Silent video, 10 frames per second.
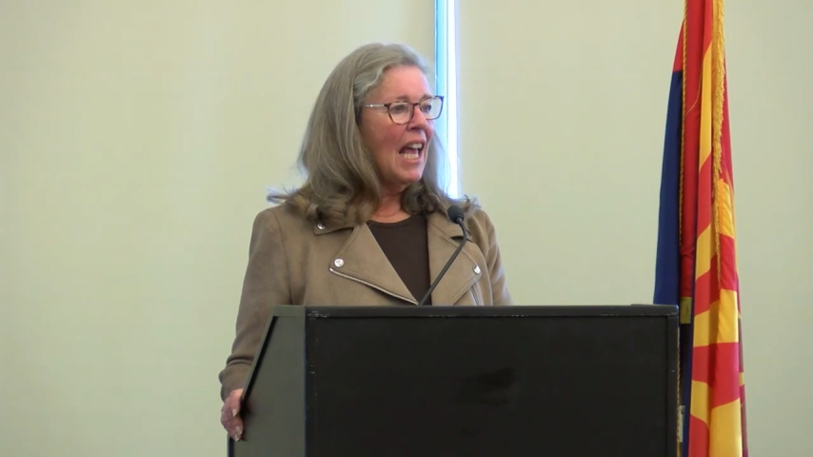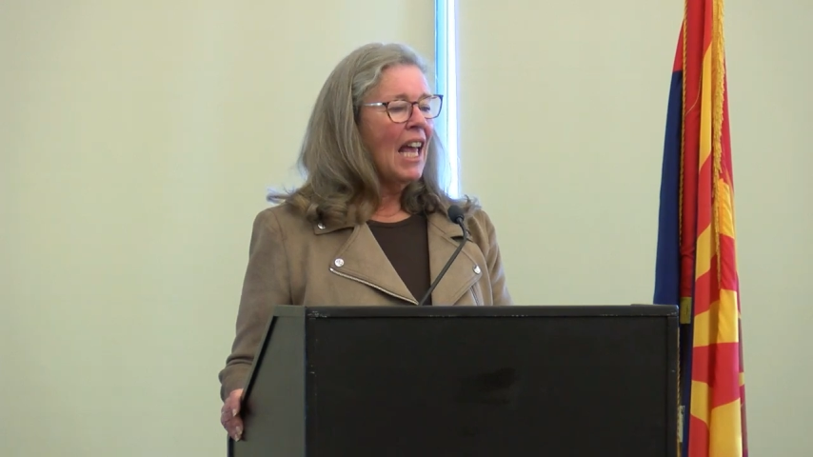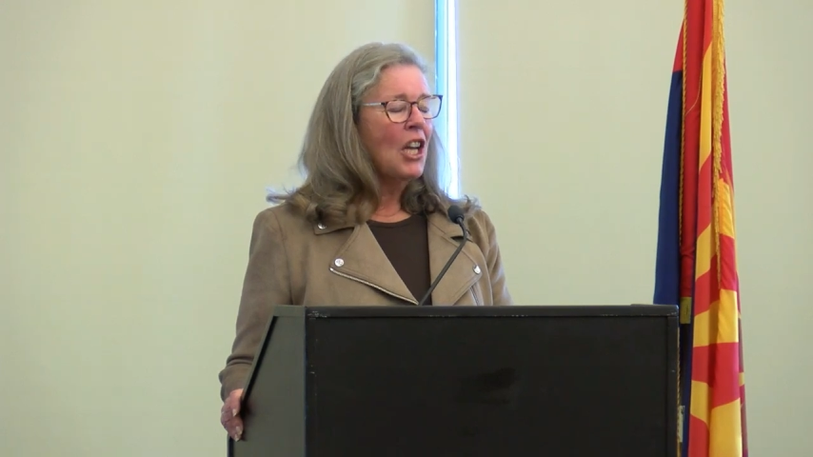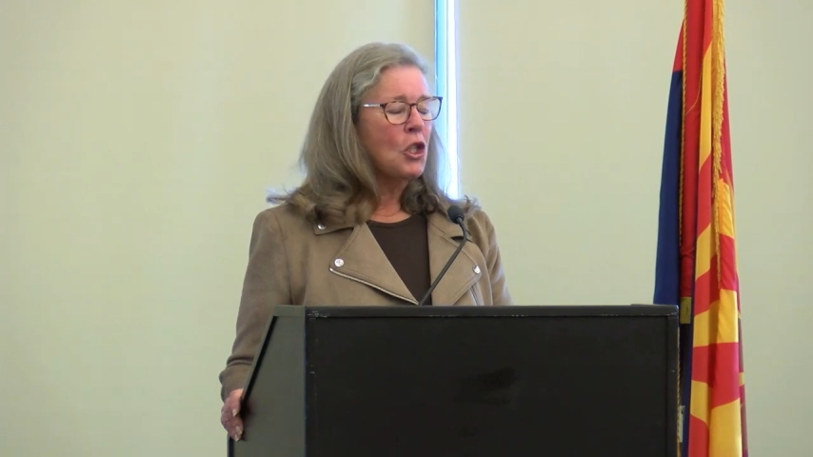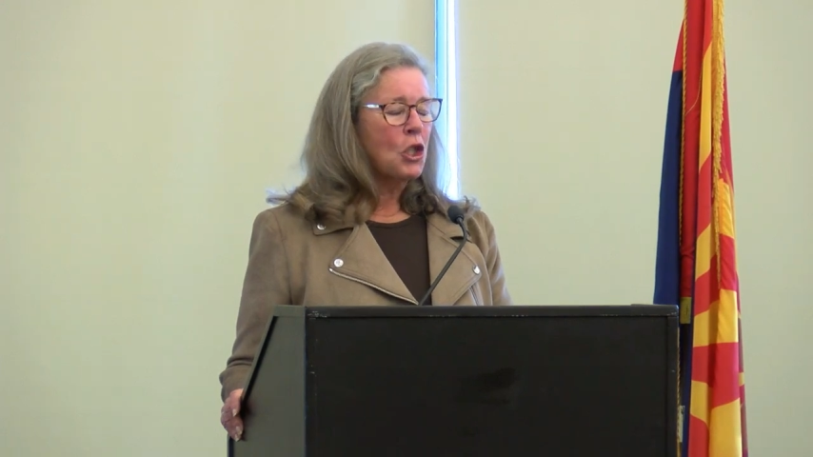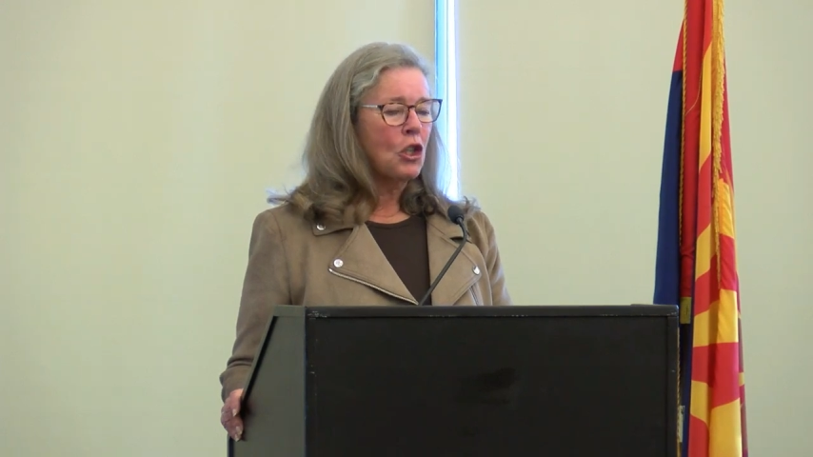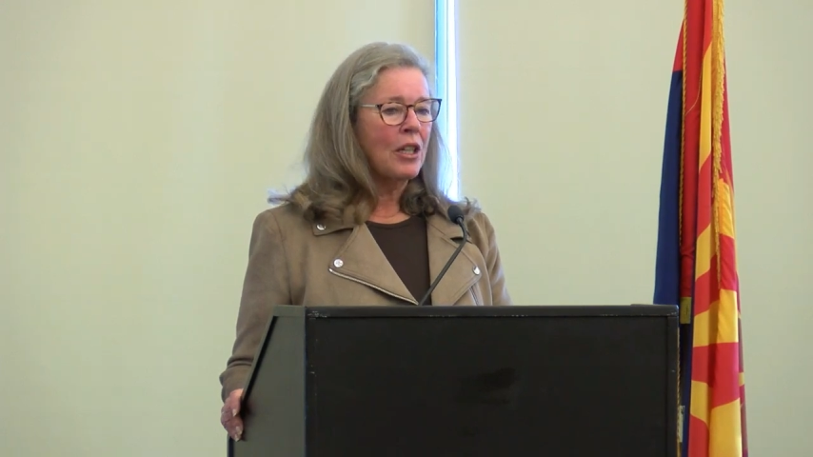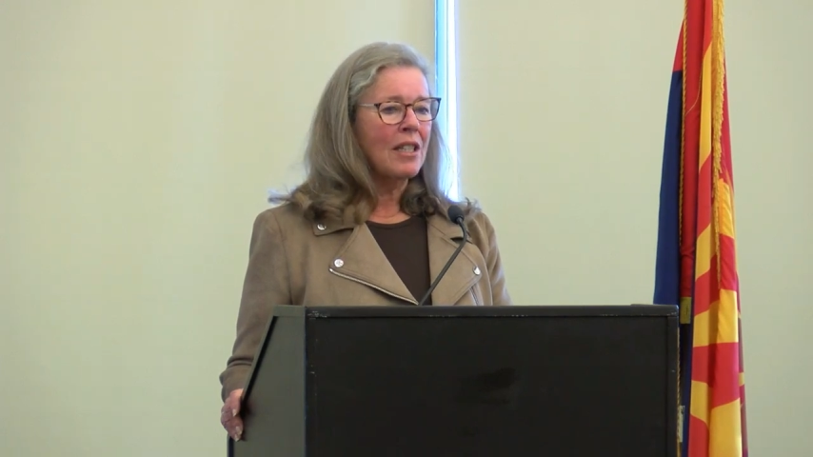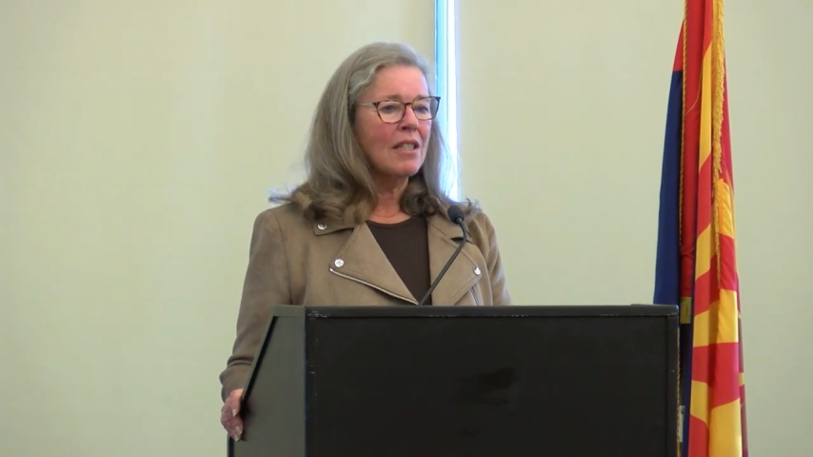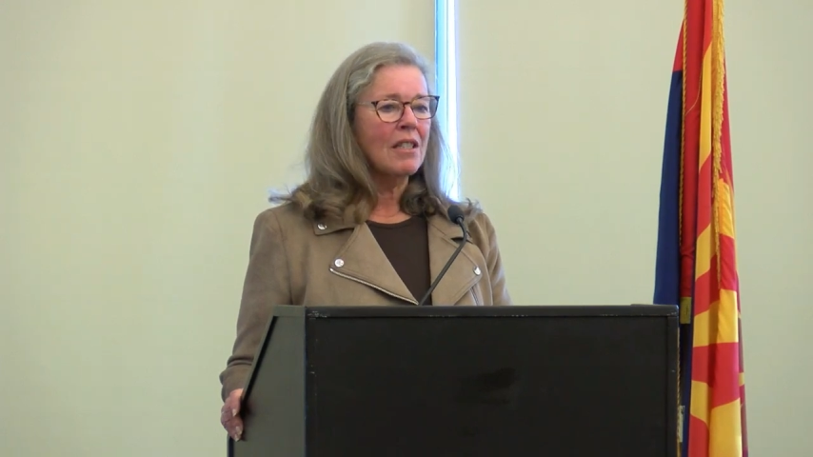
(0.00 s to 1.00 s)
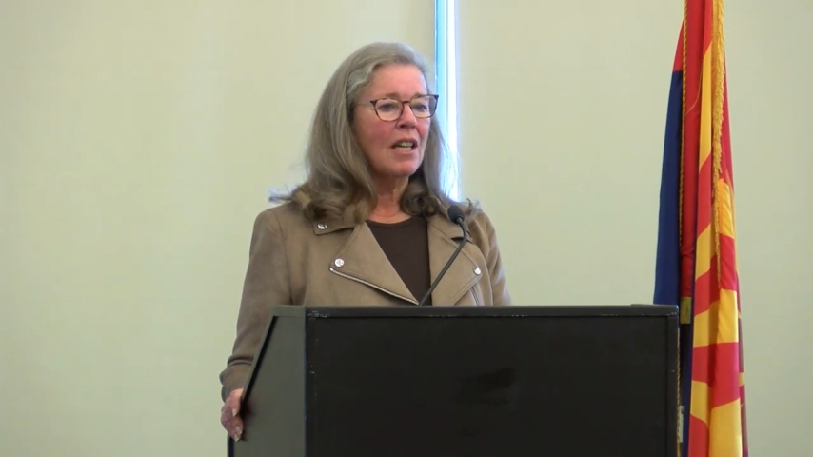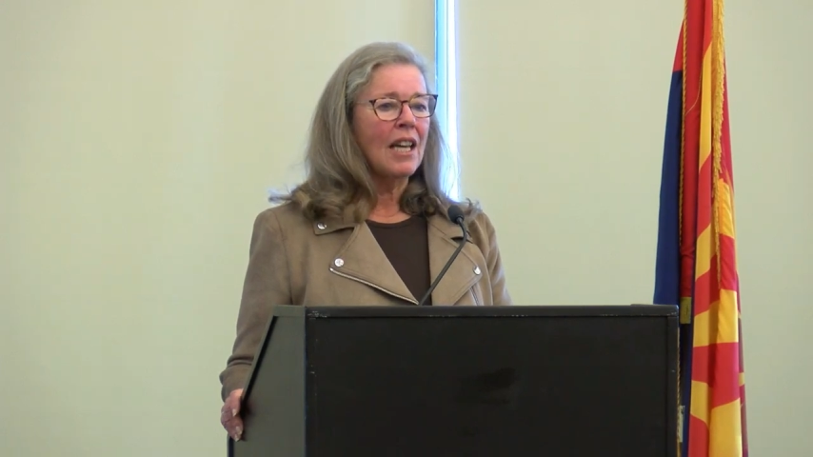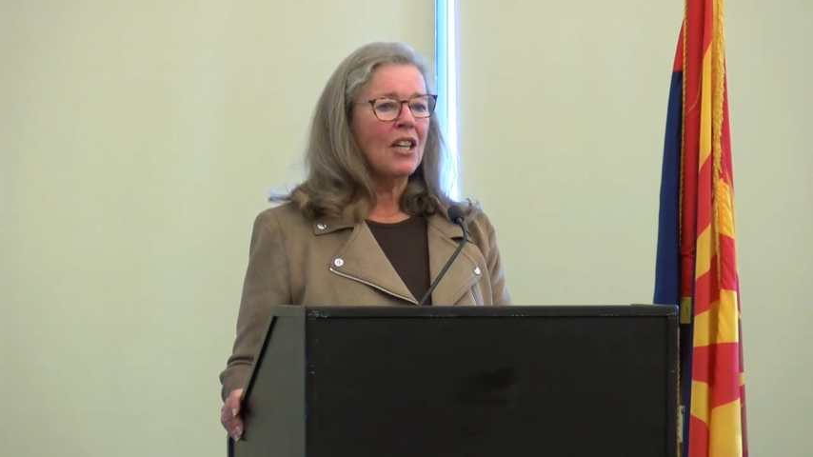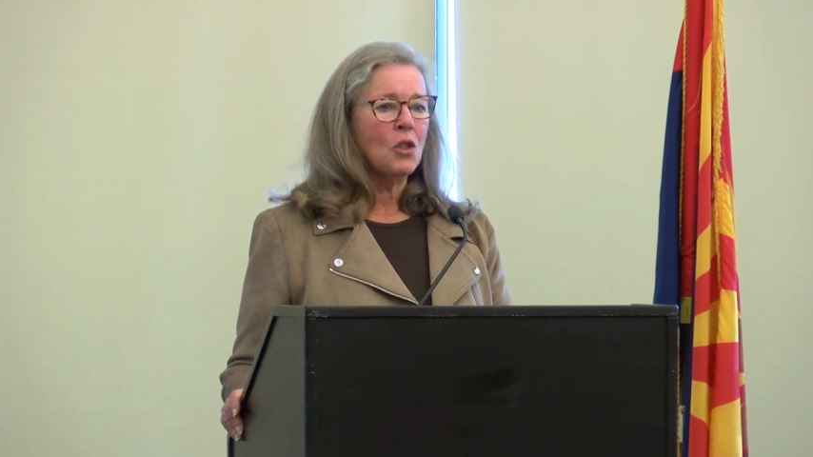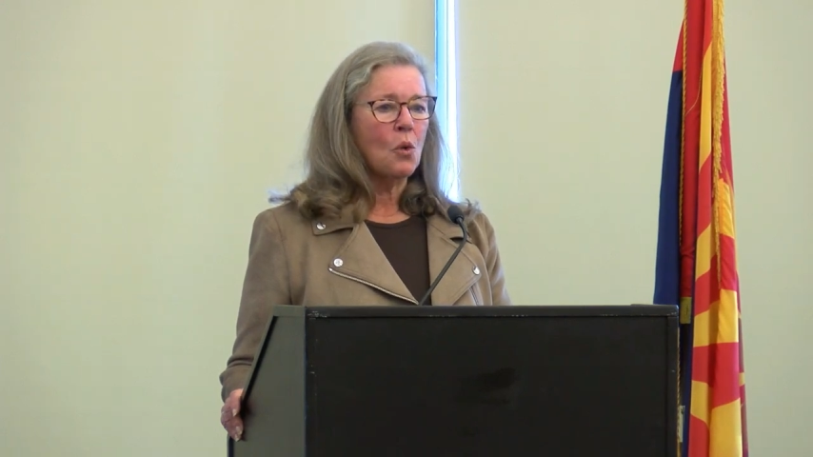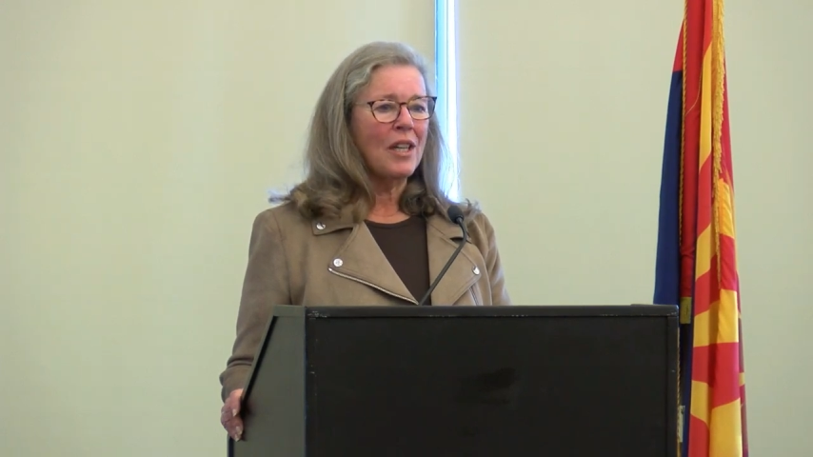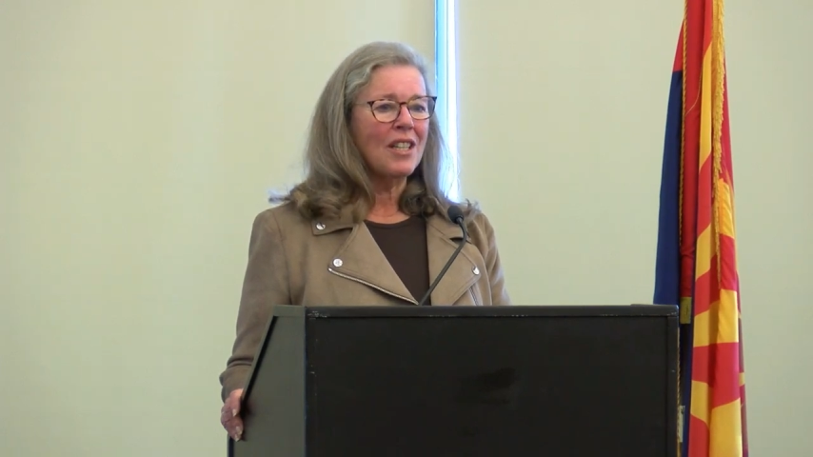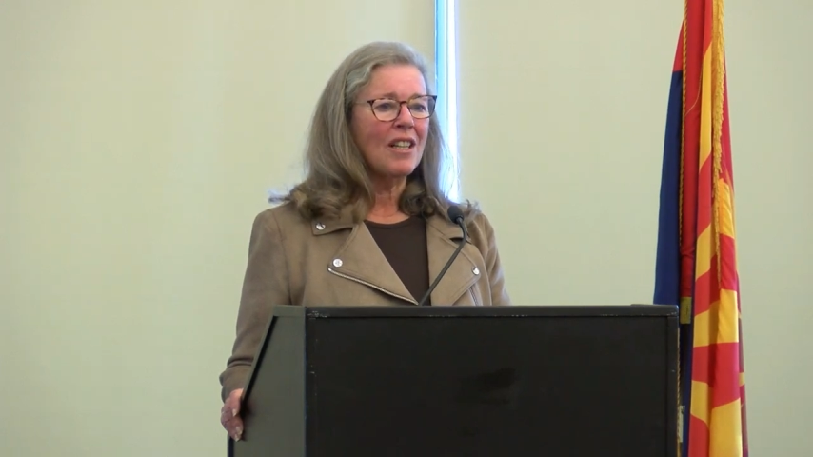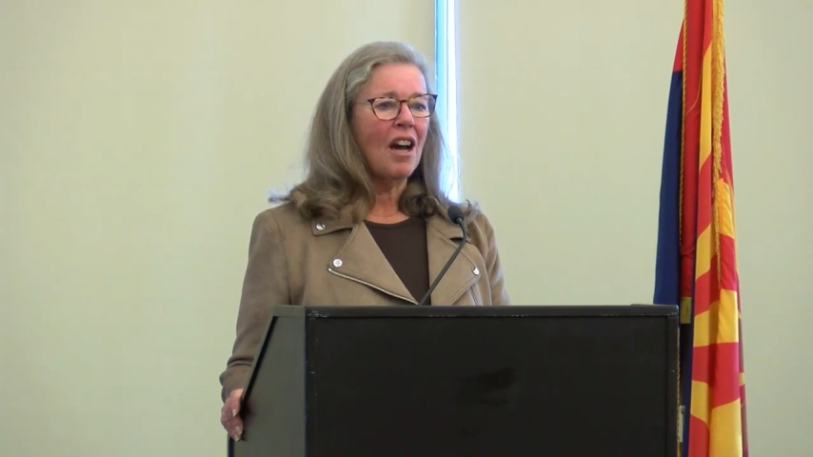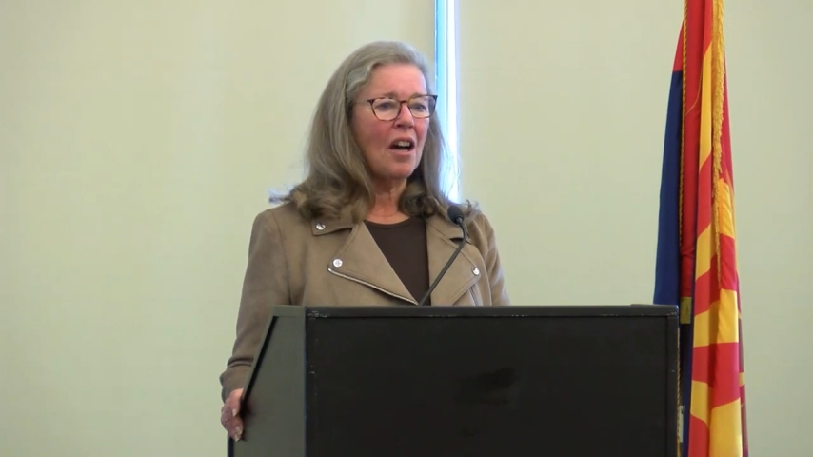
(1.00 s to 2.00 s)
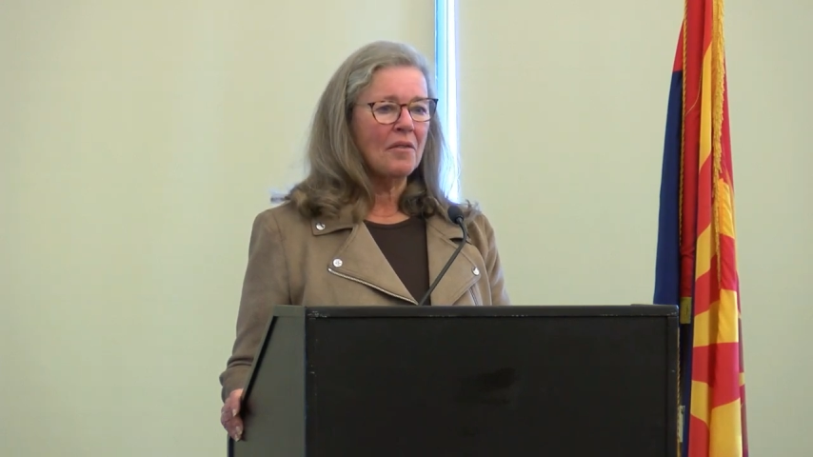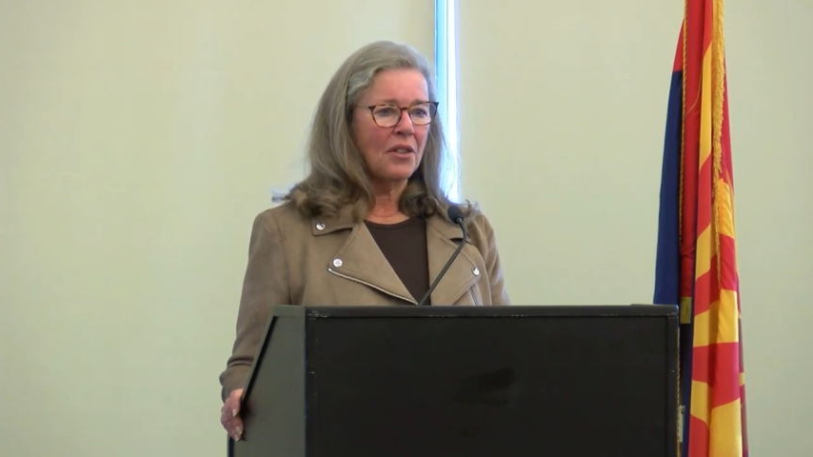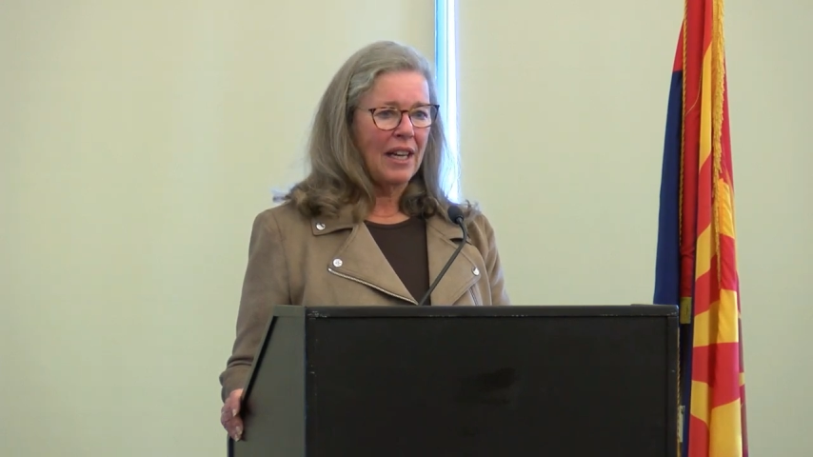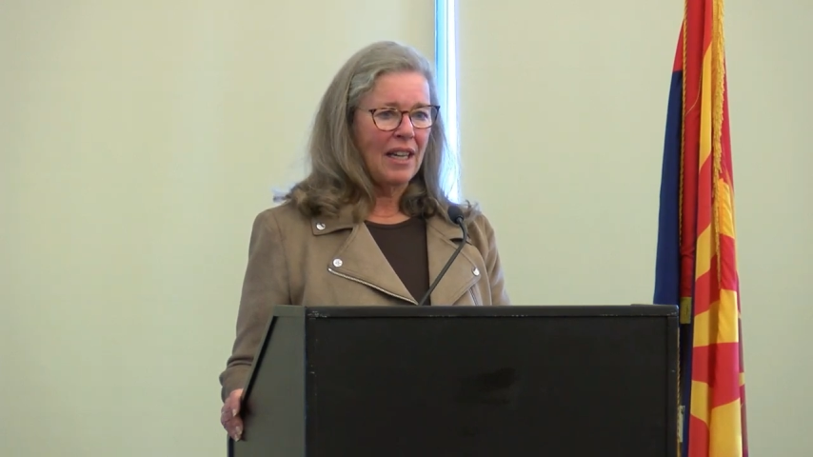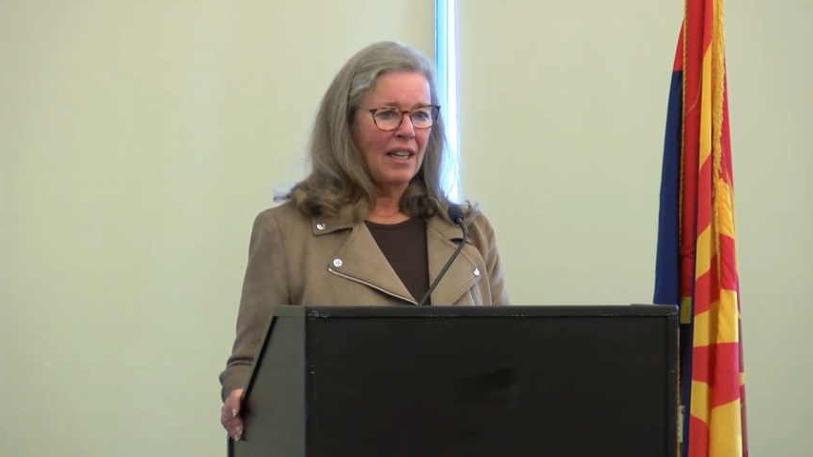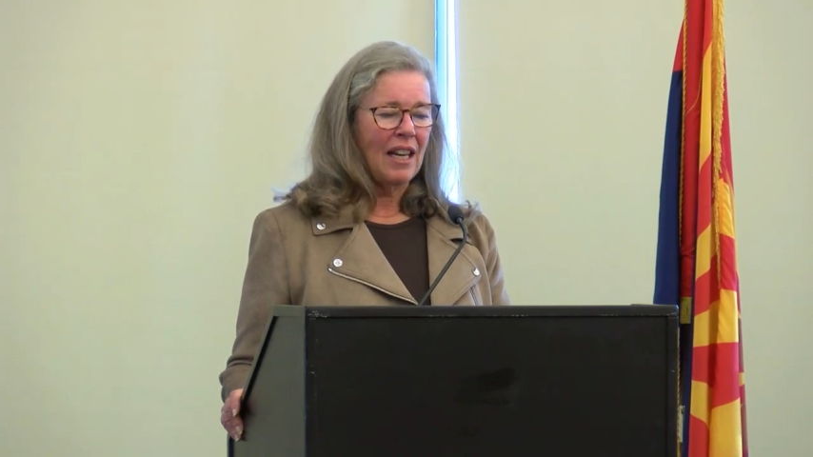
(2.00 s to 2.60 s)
insurance is going to cover it